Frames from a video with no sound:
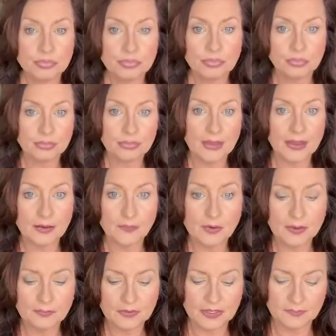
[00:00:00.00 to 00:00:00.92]
Now
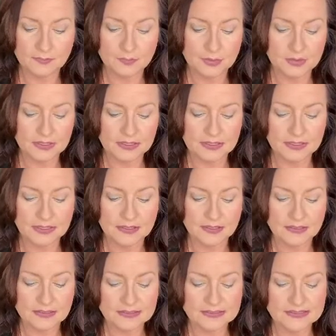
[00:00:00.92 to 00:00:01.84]
I'm gonna put
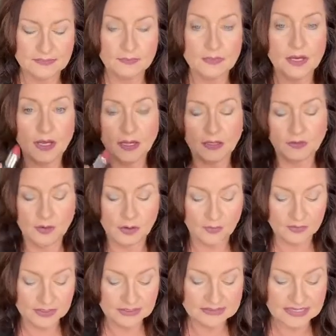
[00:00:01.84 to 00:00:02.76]
some color
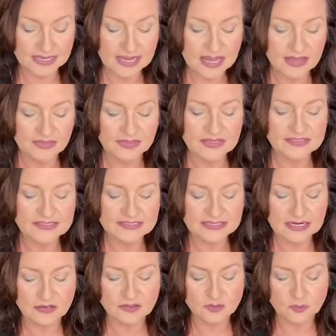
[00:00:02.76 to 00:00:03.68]
on this. This is
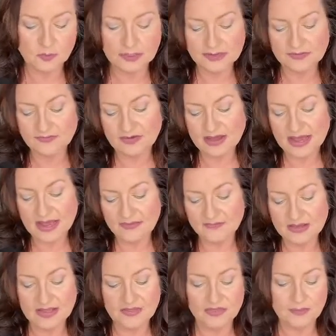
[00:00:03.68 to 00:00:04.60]
our 25
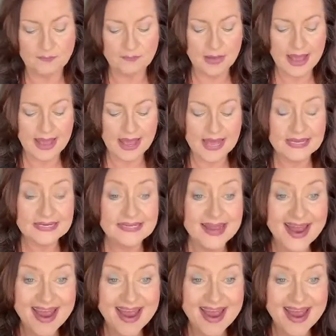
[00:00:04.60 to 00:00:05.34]
in the matte.